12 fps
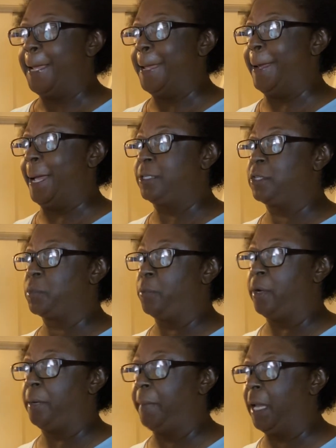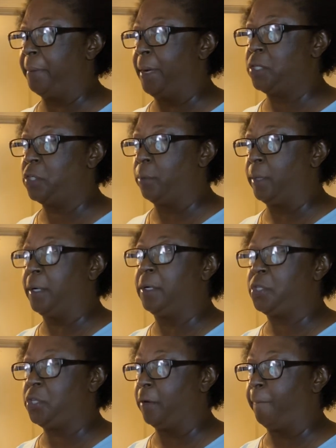And I just want to make my show a good
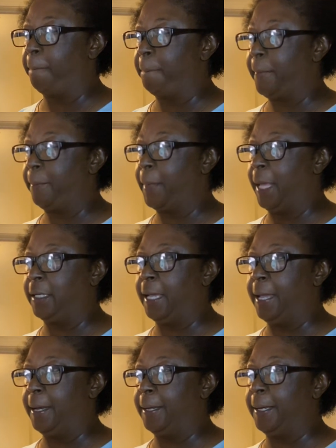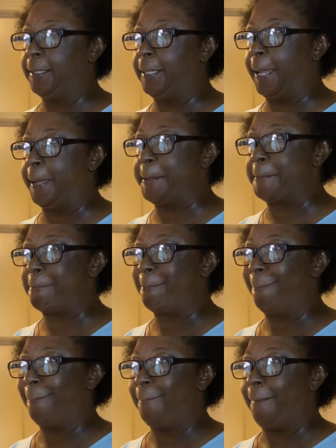show at the end of the day.
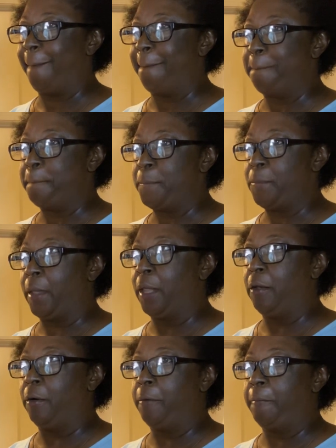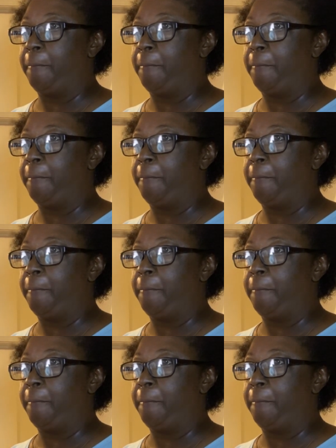You know.